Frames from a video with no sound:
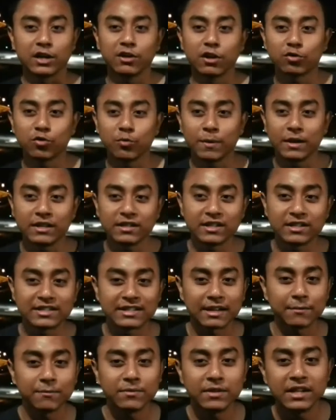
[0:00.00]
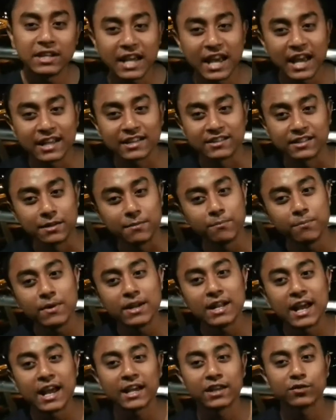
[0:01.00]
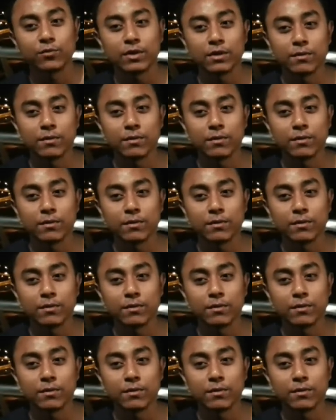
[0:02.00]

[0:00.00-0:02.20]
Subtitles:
not to mention something as simple as